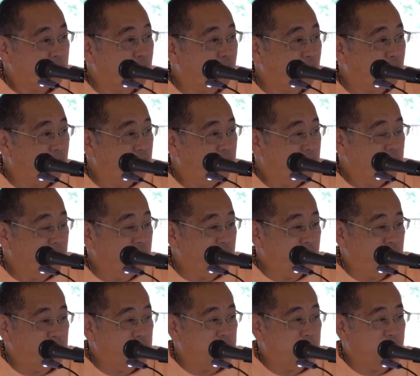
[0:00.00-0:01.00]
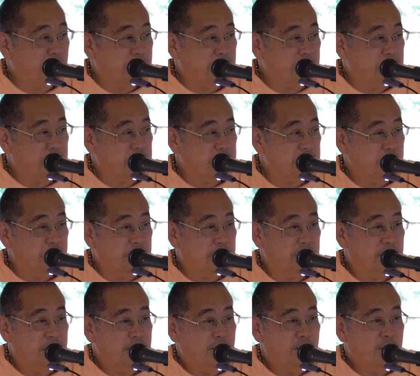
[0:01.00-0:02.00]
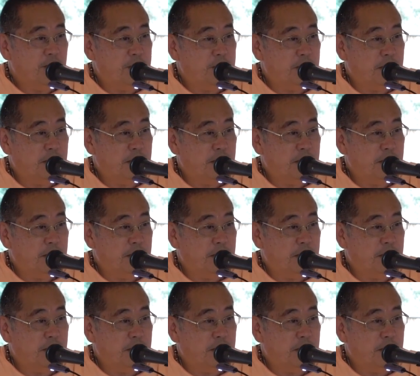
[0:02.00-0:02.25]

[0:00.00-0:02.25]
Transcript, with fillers: or even to Mother Yasoda when